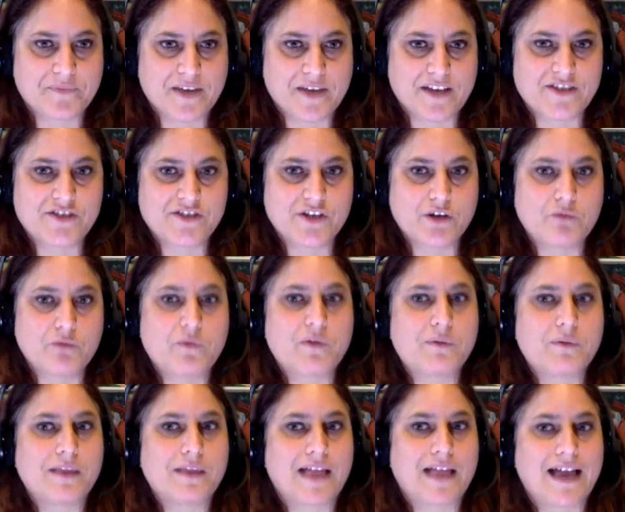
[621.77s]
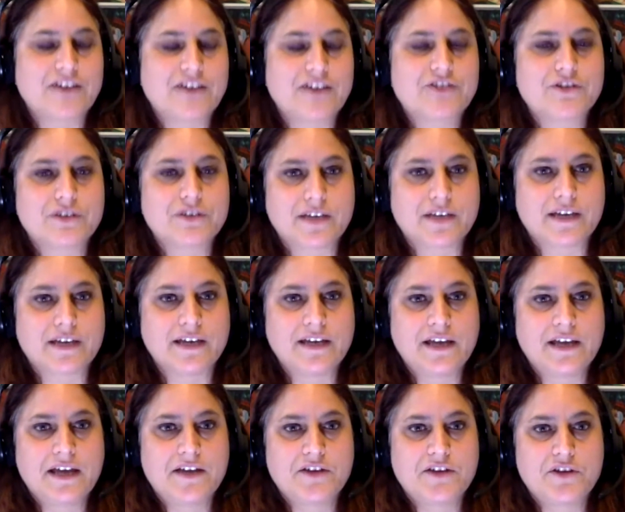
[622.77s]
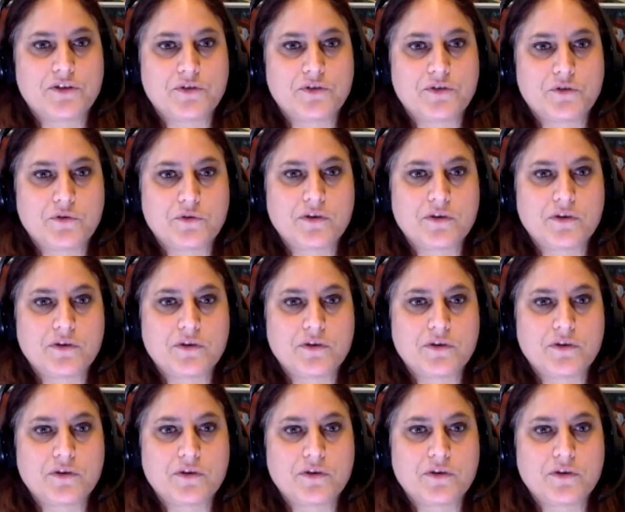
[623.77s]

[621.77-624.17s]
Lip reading: And so we will actually, you